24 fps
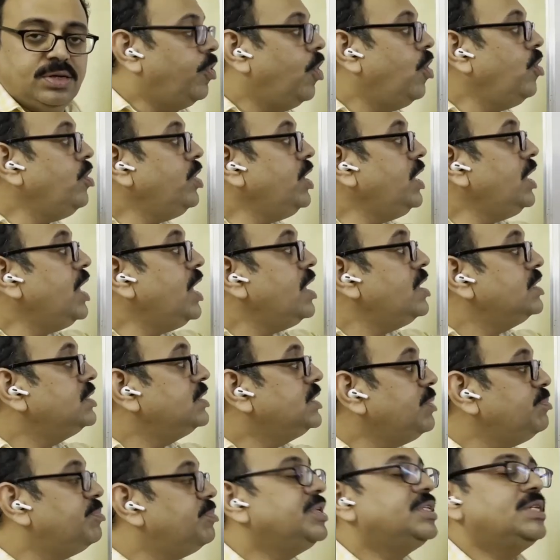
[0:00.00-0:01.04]
Bhogilal
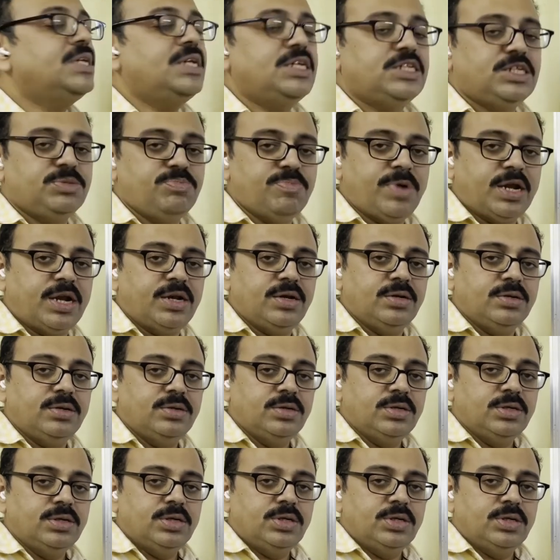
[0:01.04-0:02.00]
is a businessman.